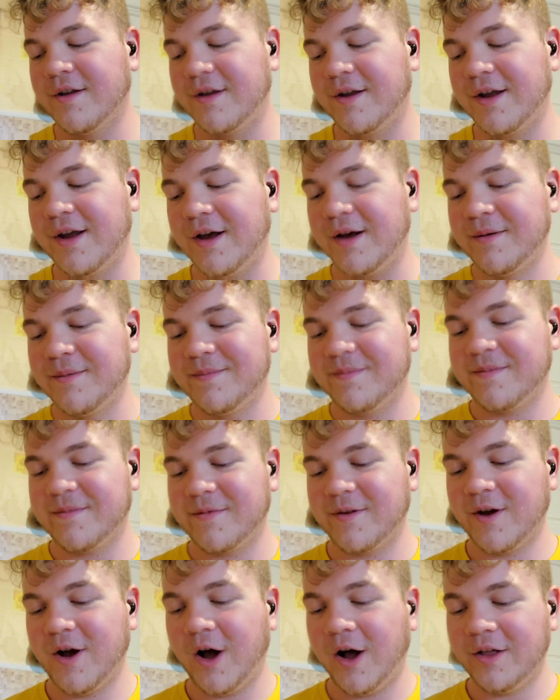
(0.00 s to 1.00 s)
Yeah.
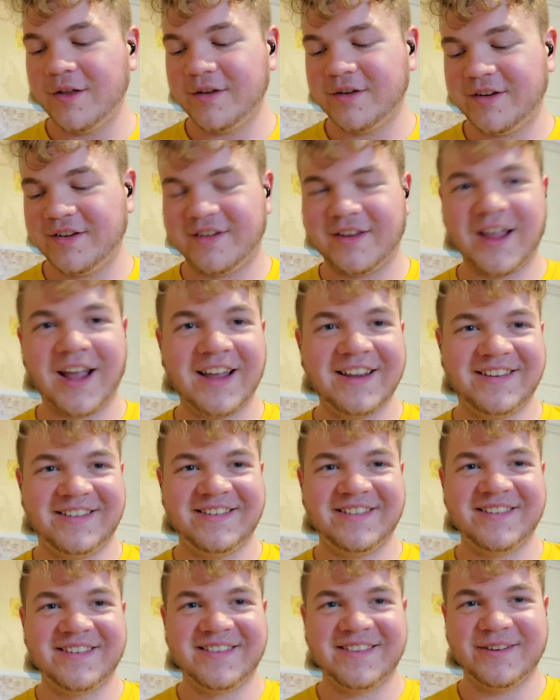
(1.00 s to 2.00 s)
Oh, this is
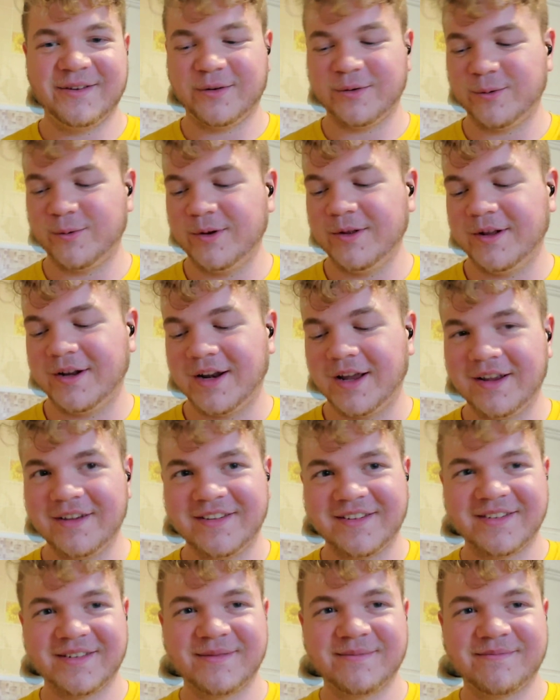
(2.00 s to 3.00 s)
nice. This is really
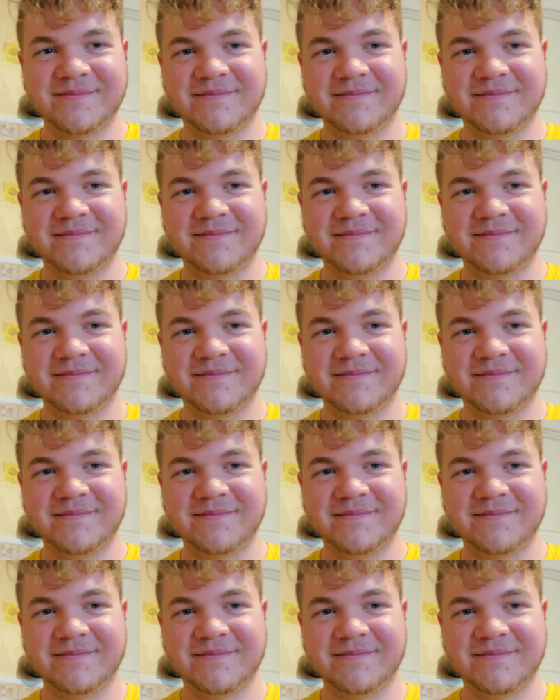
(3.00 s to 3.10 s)
nice.